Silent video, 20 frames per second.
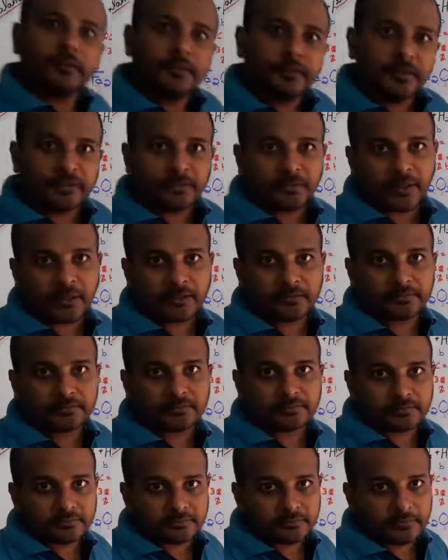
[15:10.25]
this one.
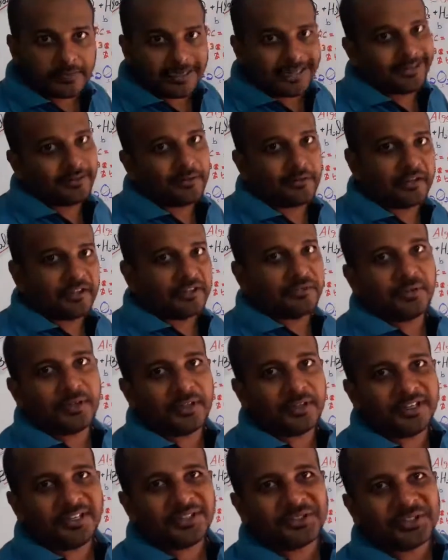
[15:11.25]
I know it is very
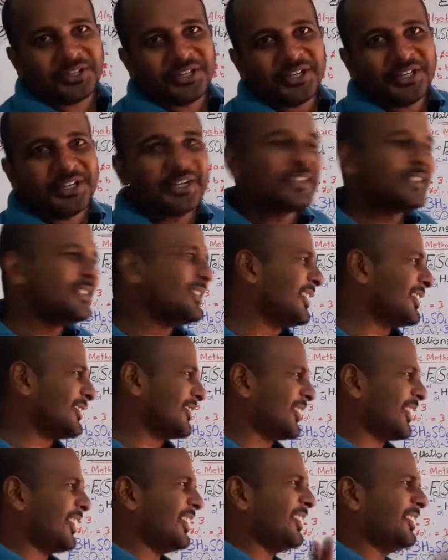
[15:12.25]
easy. Just
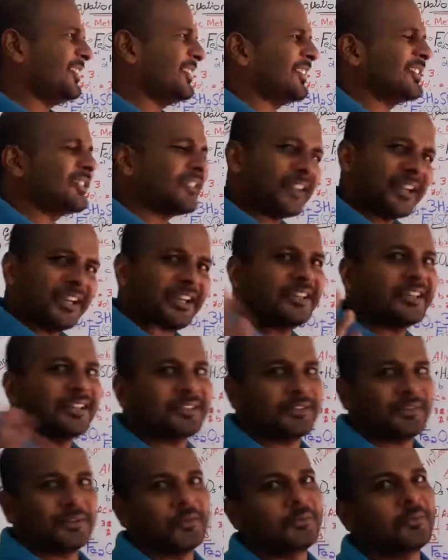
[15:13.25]
try it as a
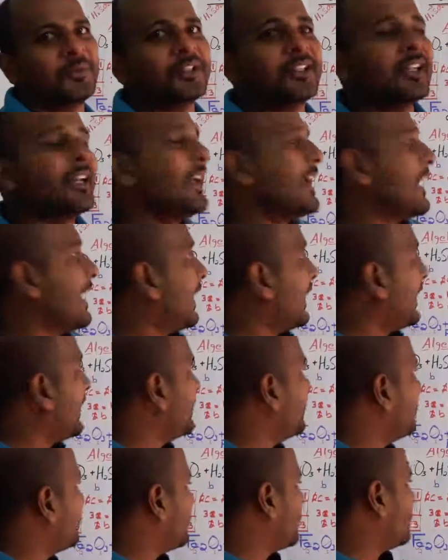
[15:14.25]
homework.
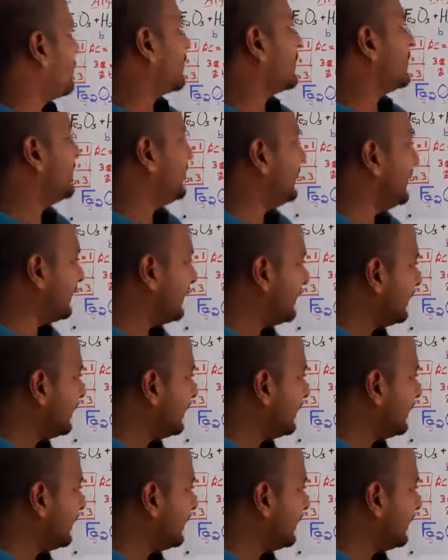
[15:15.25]
And for the